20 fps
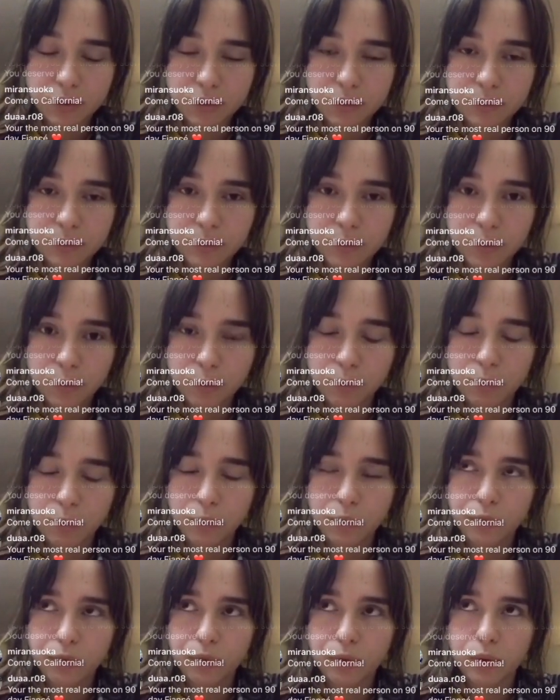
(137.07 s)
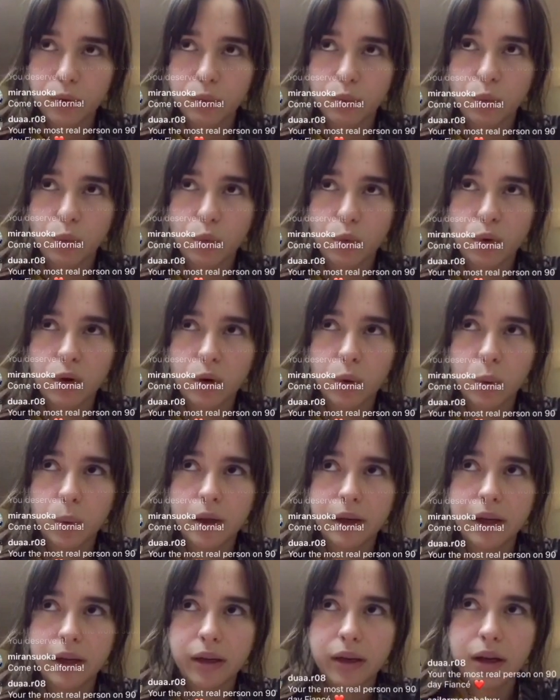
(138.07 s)
in Moscow
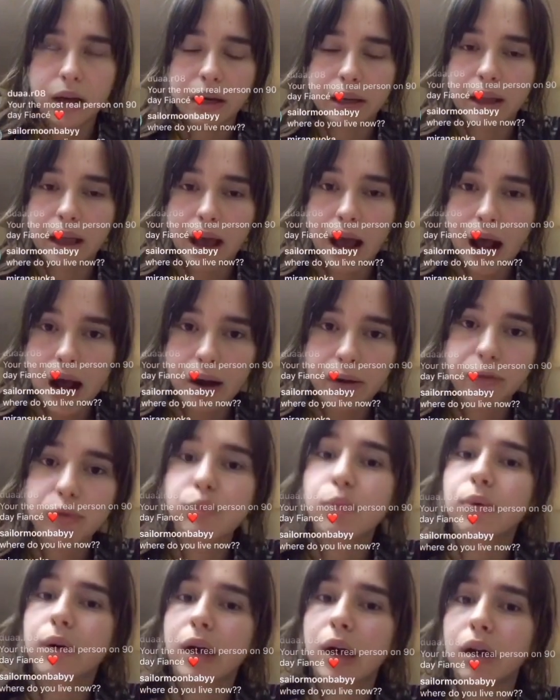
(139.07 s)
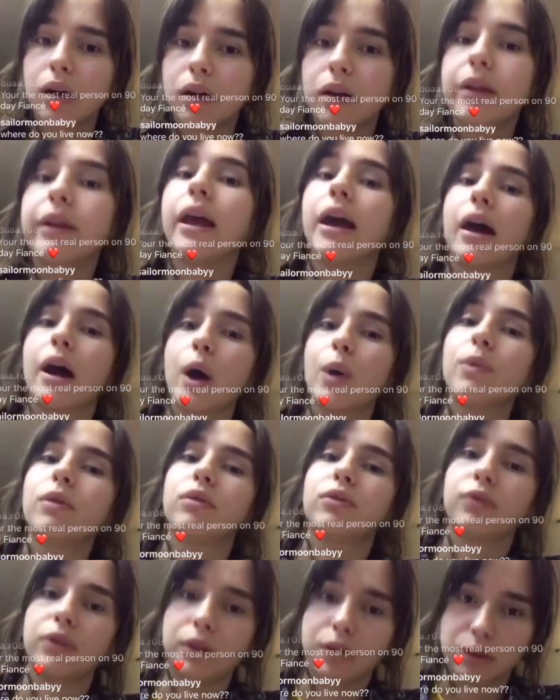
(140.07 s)
for more 1 year and a half,
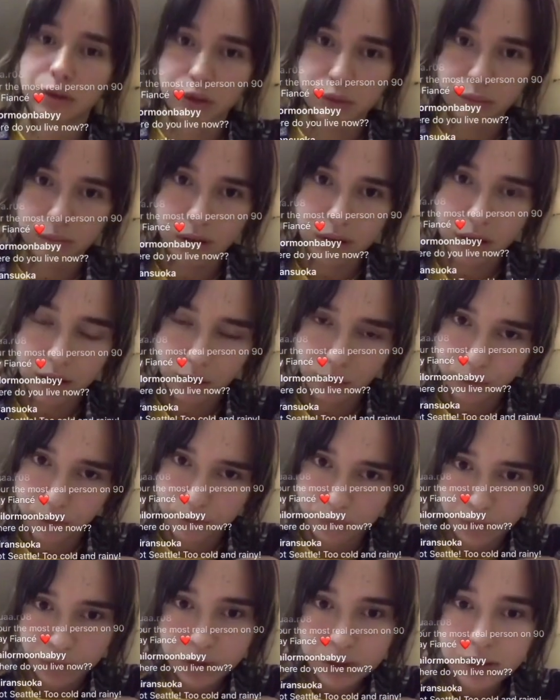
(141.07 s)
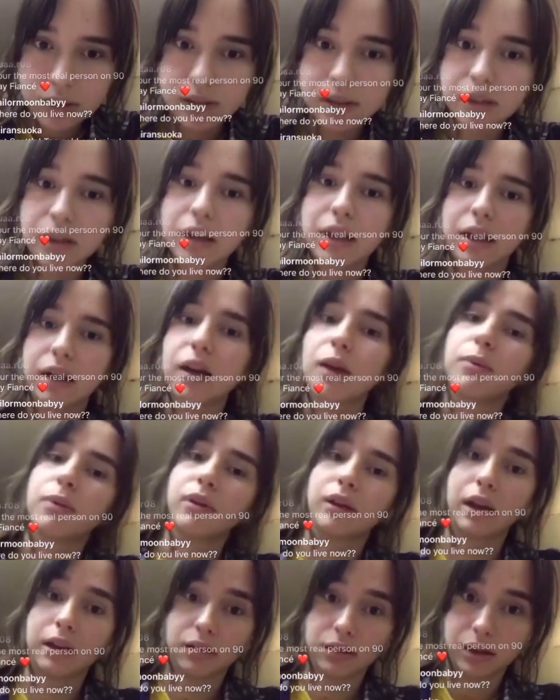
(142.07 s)
I will finish my
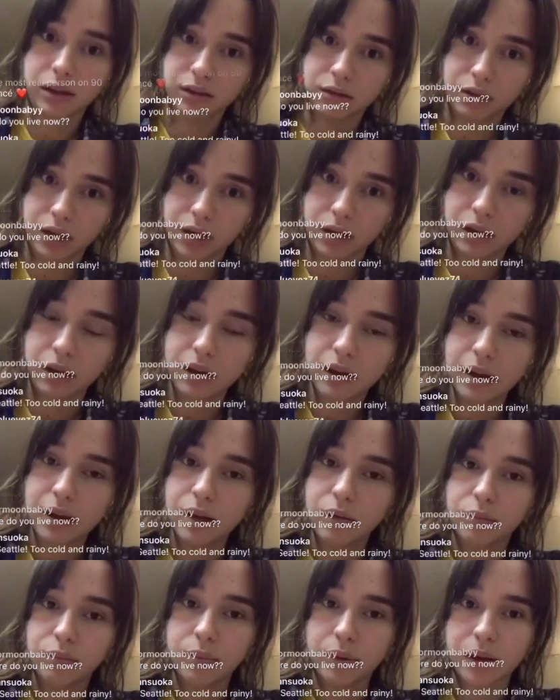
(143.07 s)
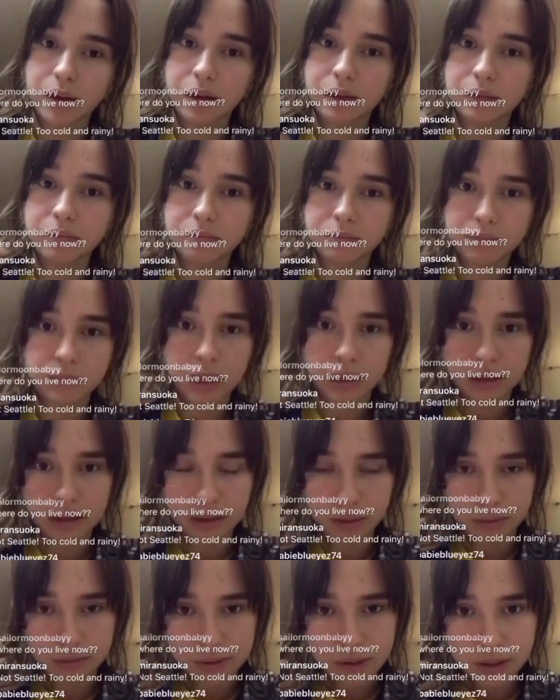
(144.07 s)
university and I will get degree.
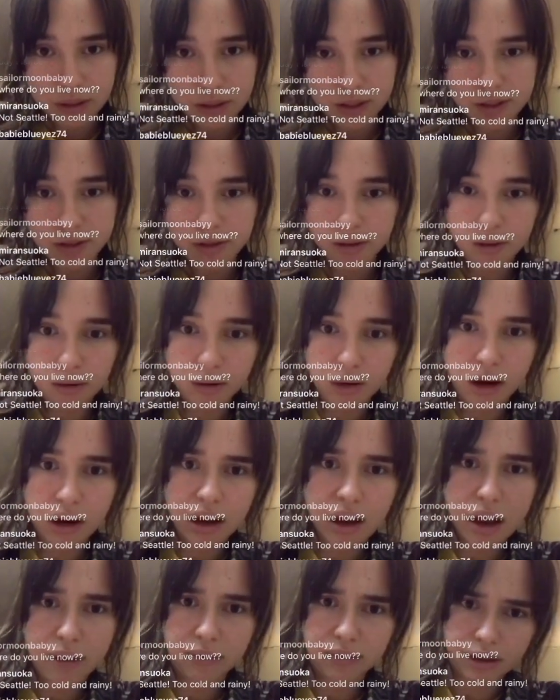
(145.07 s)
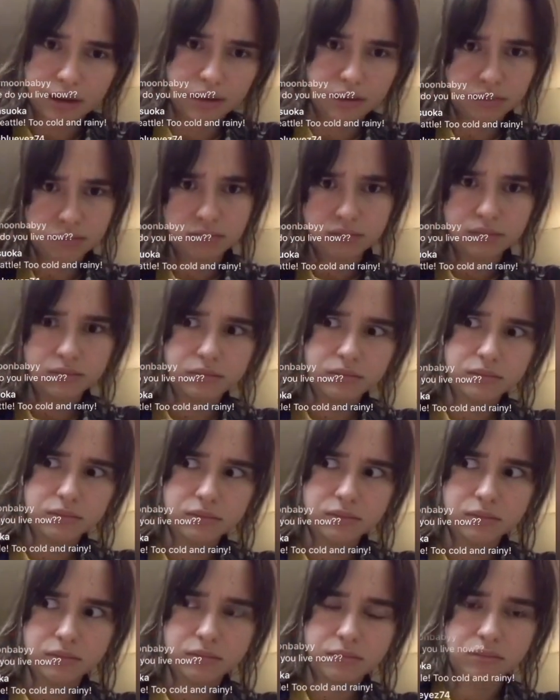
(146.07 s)
But I didn't finish, so I
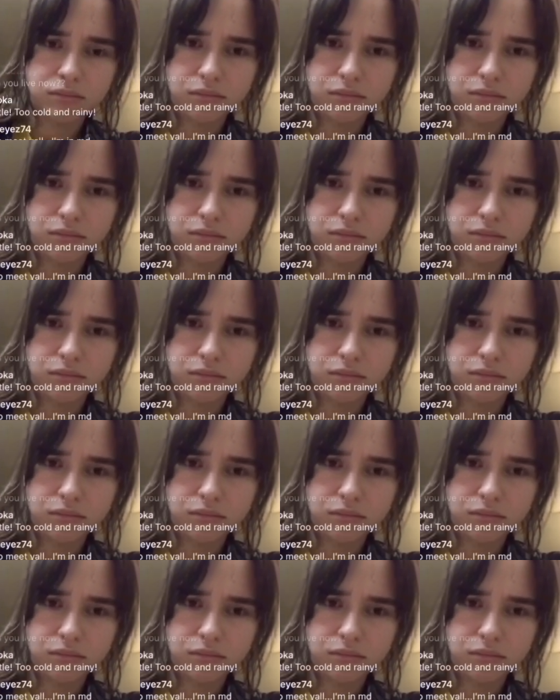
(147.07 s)
have